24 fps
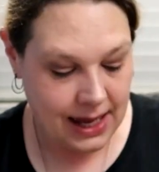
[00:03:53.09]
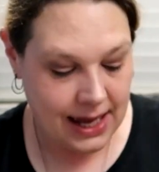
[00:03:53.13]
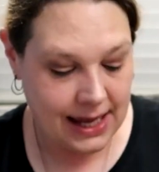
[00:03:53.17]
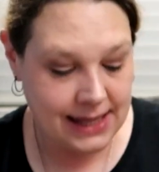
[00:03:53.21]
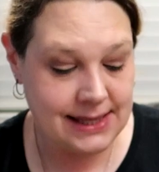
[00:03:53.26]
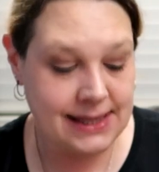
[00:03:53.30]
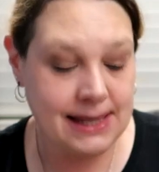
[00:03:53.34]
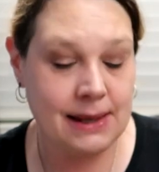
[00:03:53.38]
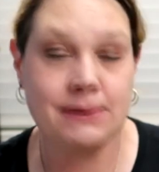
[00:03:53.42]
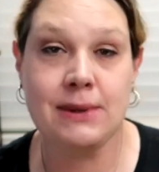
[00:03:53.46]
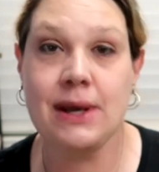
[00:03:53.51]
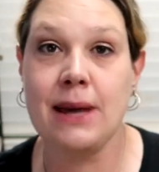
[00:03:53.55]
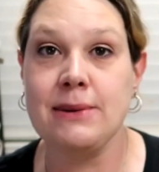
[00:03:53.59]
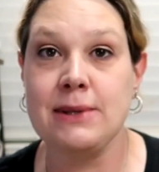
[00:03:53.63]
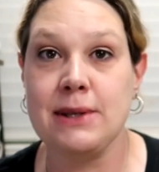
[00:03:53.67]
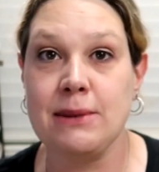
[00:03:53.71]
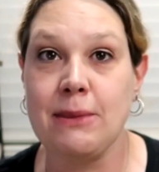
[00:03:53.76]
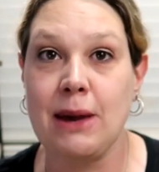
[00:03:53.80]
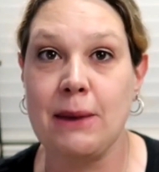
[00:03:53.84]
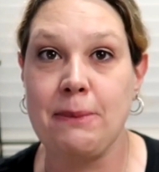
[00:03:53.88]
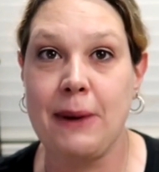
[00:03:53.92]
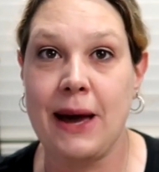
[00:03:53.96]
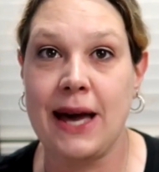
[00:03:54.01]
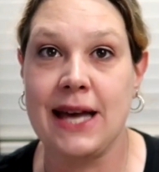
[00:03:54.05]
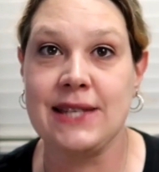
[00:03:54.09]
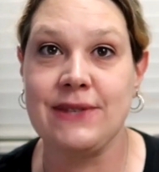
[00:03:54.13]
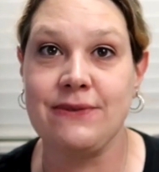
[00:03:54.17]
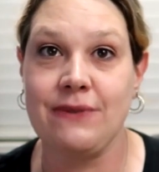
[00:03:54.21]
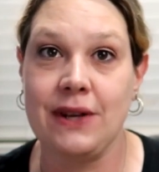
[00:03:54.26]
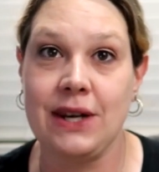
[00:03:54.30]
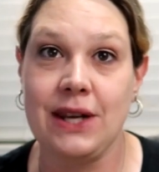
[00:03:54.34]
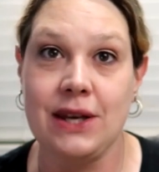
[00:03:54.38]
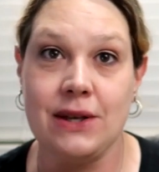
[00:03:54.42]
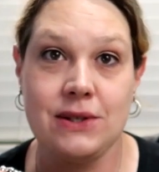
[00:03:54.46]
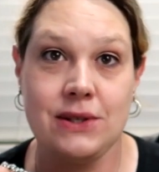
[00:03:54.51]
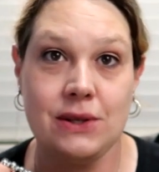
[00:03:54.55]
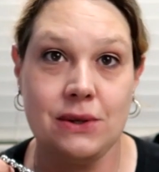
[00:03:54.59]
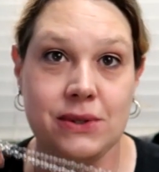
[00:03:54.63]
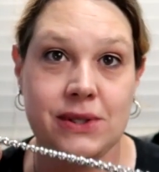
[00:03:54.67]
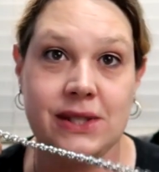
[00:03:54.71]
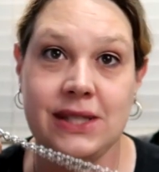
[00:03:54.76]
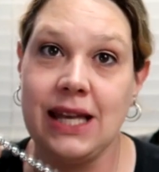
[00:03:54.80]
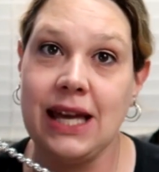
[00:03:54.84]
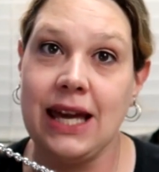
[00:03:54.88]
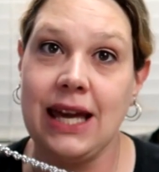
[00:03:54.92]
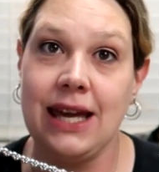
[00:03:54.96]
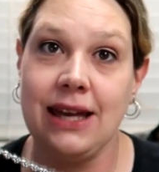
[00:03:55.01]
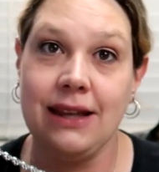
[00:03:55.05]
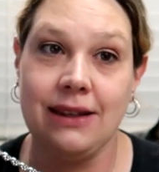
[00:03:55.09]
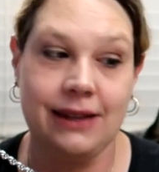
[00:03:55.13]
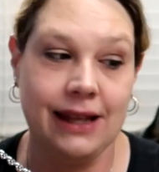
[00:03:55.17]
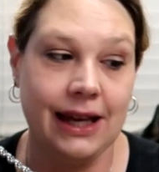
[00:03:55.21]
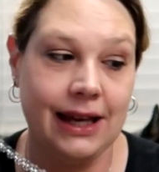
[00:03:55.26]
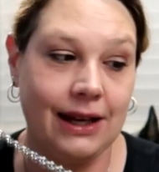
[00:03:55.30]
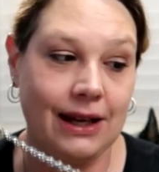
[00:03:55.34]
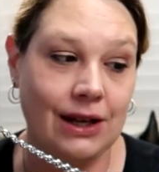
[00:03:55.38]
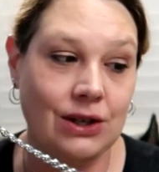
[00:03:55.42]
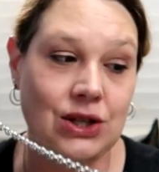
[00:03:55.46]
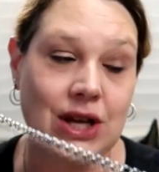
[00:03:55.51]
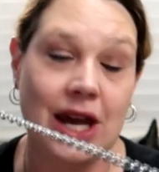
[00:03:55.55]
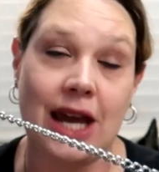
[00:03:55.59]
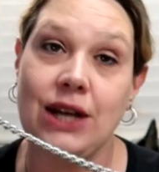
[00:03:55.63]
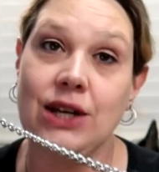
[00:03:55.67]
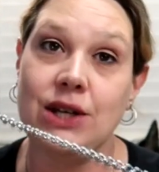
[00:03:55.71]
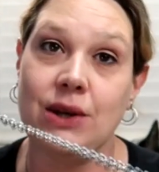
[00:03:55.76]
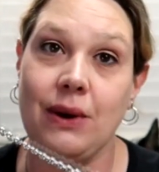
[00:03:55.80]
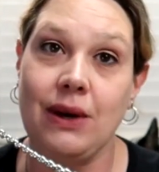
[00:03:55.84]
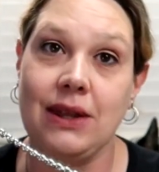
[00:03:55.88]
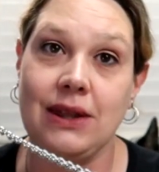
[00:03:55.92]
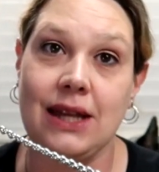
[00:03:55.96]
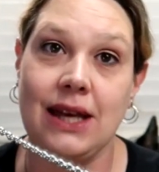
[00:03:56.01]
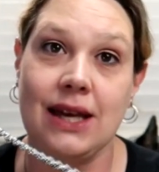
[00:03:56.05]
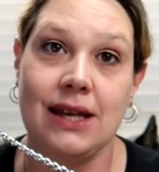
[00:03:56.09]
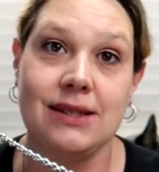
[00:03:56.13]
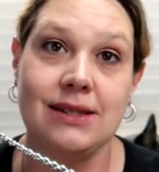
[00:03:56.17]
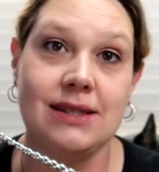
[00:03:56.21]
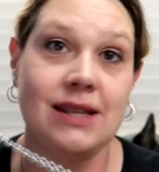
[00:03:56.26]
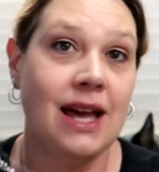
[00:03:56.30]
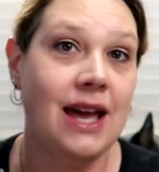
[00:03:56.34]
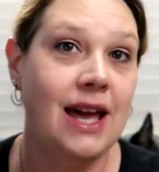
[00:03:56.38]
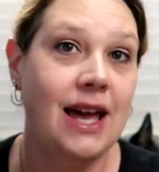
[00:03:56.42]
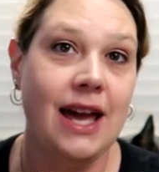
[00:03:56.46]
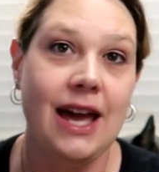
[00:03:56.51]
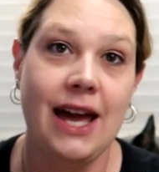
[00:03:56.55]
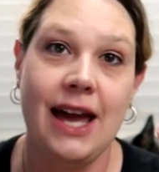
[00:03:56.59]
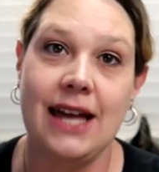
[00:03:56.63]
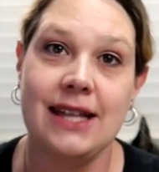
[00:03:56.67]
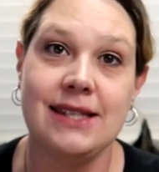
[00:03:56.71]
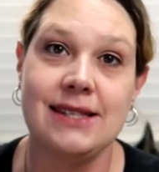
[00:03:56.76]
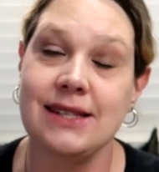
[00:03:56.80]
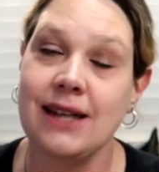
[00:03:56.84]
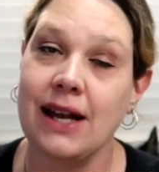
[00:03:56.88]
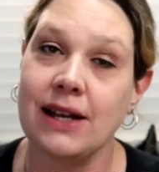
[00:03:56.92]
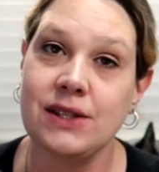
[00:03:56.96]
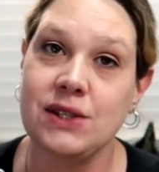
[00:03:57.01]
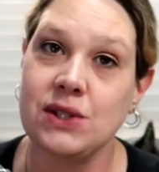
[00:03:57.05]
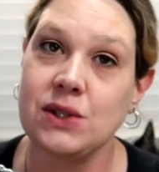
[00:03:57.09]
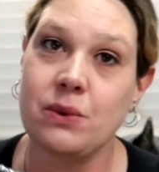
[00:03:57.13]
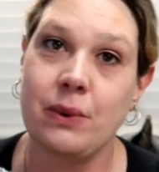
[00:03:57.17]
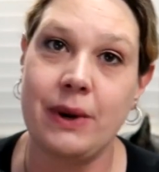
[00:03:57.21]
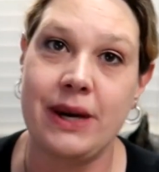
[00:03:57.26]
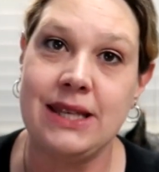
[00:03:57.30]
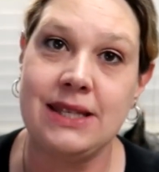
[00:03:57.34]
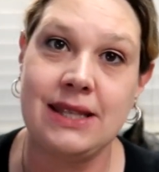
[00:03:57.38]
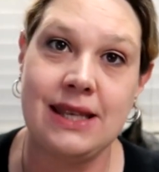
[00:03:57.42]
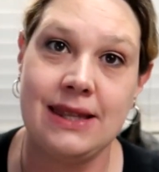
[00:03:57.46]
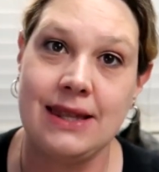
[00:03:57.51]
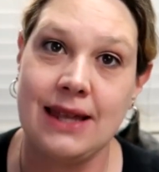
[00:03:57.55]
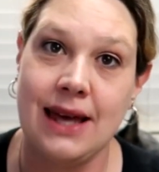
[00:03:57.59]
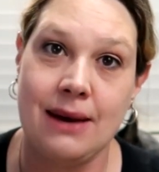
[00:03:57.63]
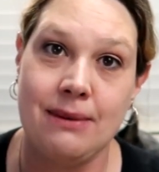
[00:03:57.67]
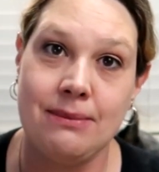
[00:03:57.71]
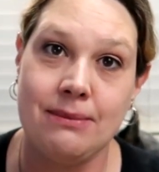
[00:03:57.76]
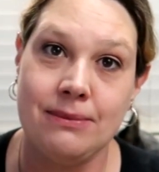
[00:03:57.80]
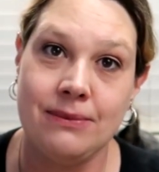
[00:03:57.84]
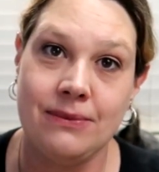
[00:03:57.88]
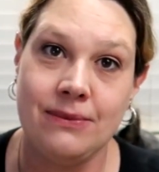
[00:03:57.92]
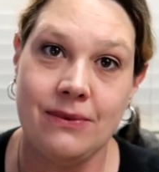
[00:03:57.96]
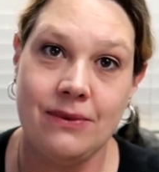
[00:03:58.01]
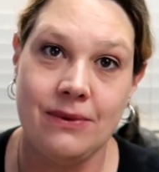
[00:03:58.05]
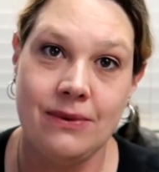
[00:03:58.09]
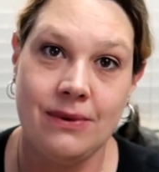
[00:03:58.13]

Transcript: And sometimes in my past videos, you'll see like a chain doing this. It's not squeezing them.